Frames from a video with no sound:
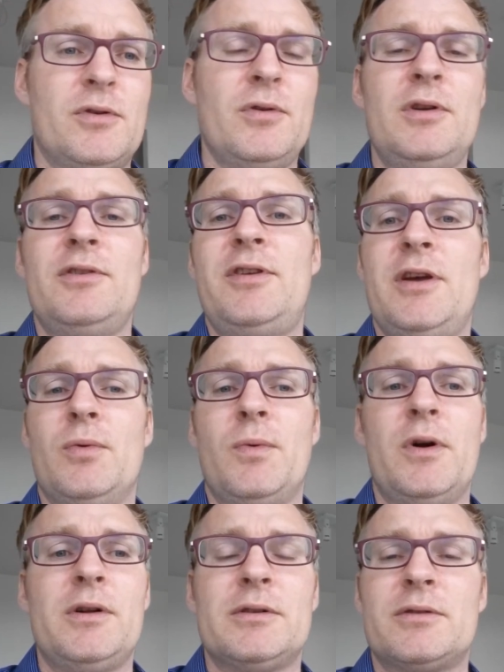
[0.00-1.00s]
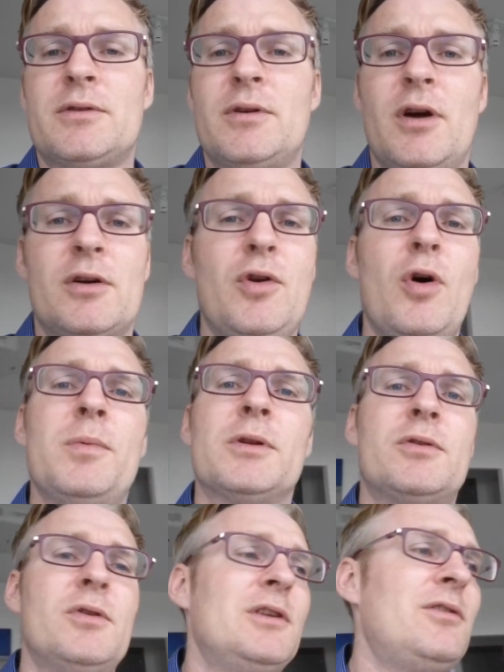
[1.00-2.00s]
currency, a world a
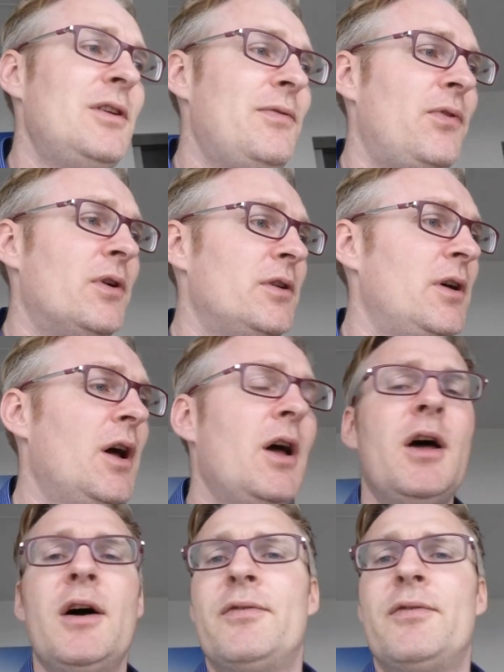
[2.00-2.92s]
global currency for the